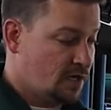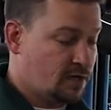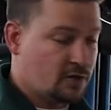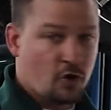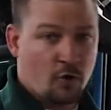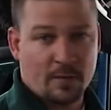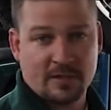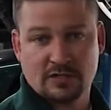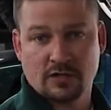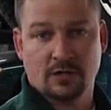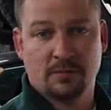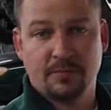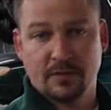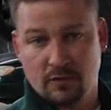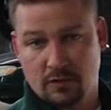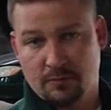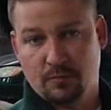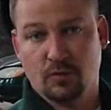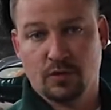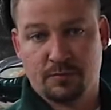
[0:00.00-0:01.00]
nobody's going to
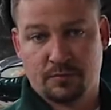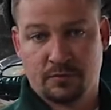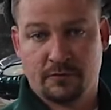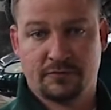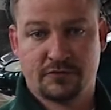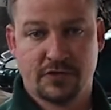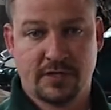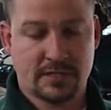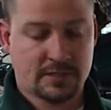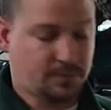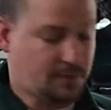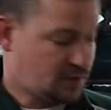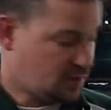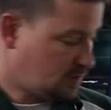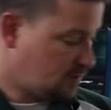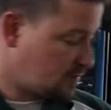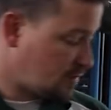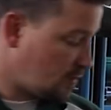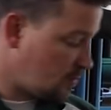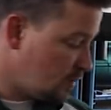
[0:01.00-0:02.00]
build a bulletproof
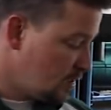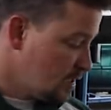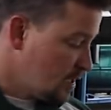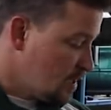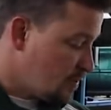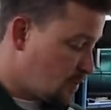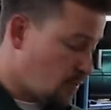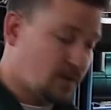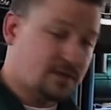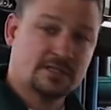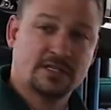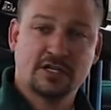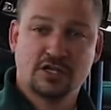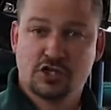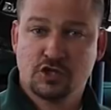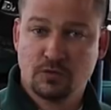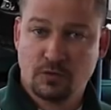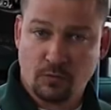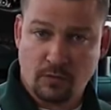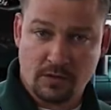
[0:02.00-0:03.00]
transmission. So there was an
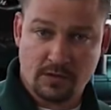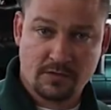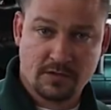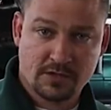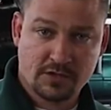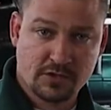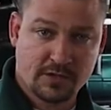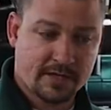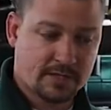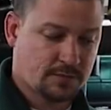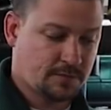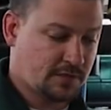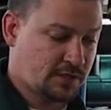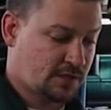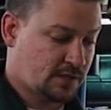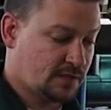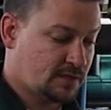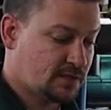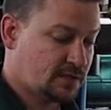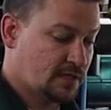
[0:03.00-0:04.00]
issue with one of their
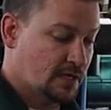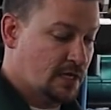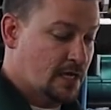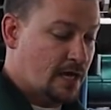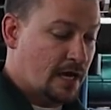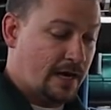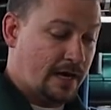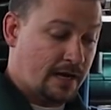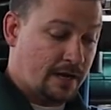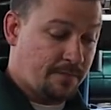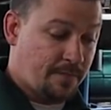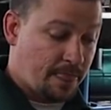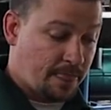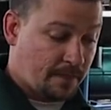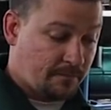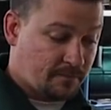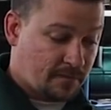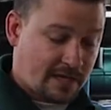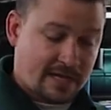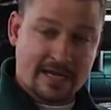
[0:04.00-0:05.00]
transmissions.
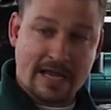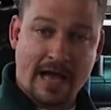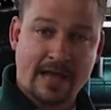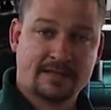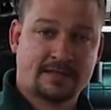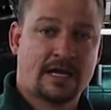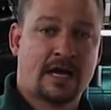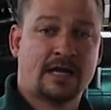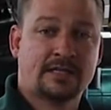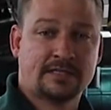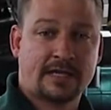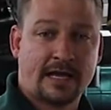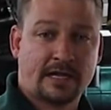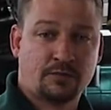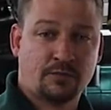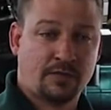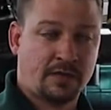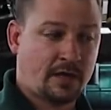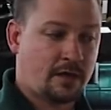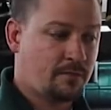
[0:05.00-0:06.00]
He got in contact
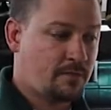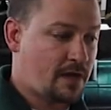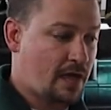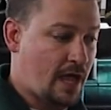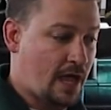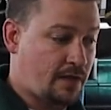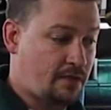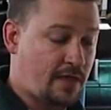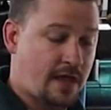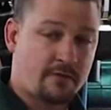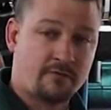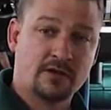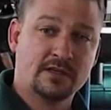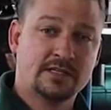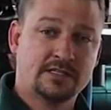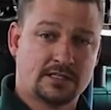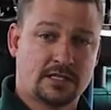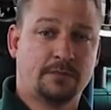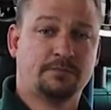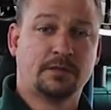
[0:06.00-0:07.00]
with them, and they
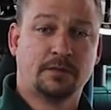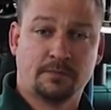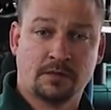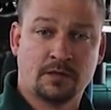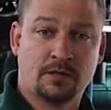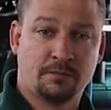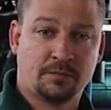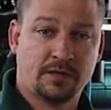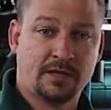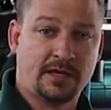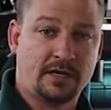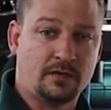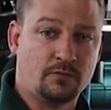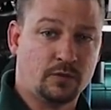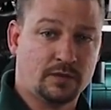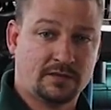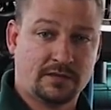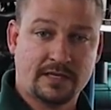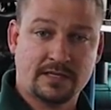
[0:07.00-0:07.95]
really stepped up to the plate. What